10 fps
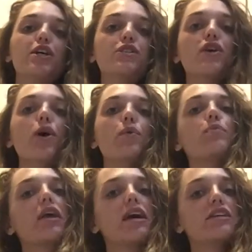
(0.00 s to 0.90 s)
So
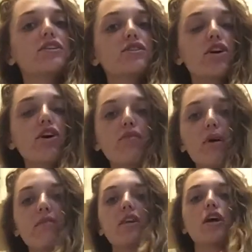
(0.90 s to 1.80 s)
to start off
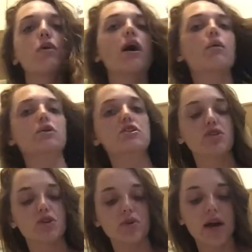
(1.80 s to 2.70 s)
my video, I want to
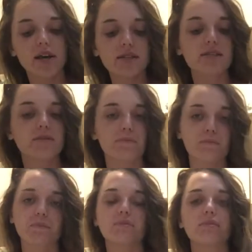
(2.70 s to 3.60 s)
show you guys
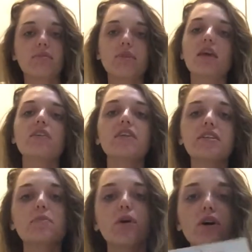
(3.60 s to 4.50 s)

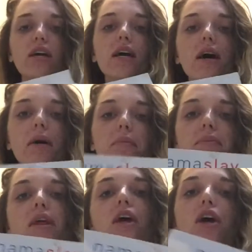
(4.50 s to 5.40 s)
this book.
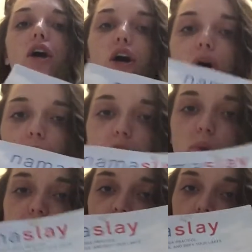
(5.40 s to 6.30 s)
Was
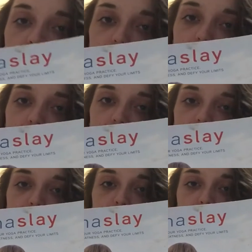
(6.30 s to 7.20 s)
what started me off